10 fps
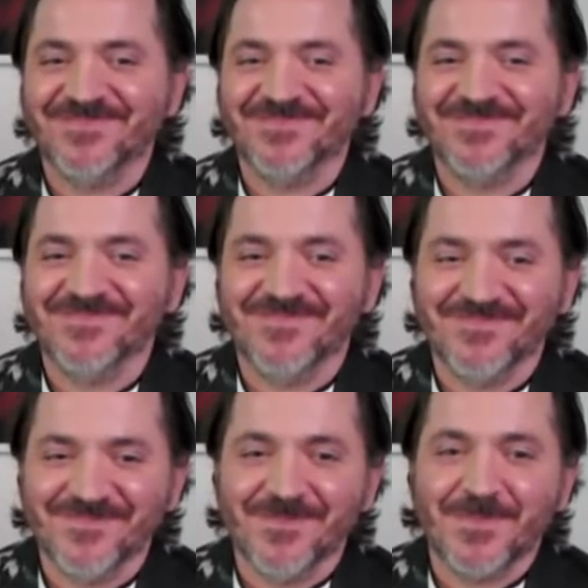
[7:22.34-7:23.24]

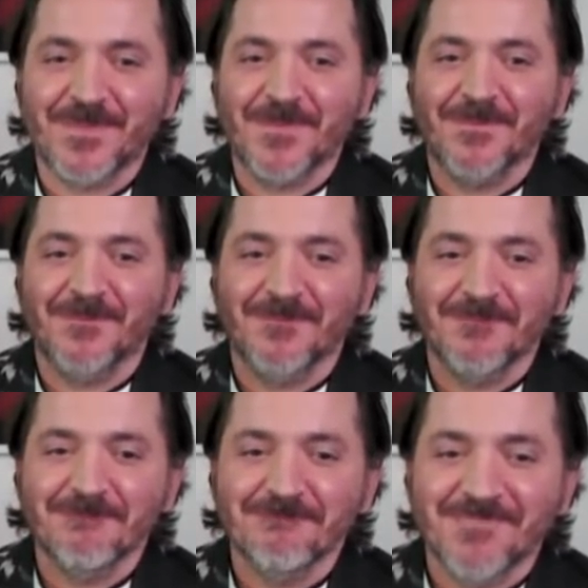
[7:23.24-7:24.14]

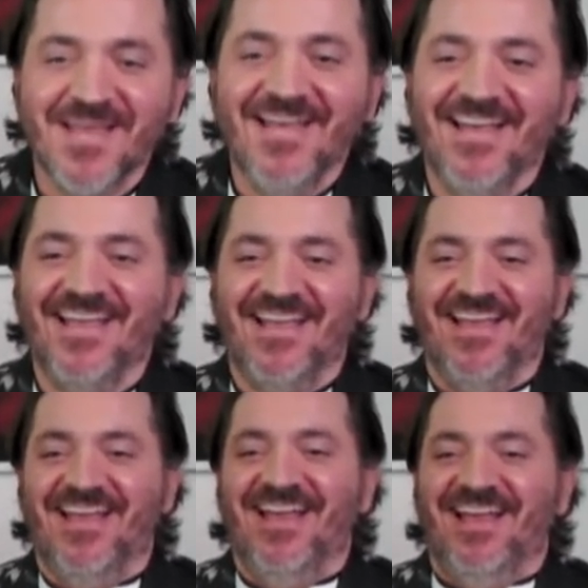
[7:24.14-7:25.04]

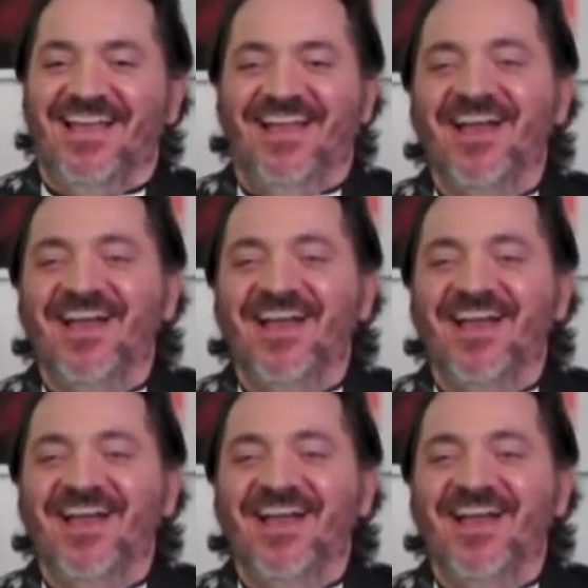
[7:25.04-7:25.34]
No words are spoken by the person on screen.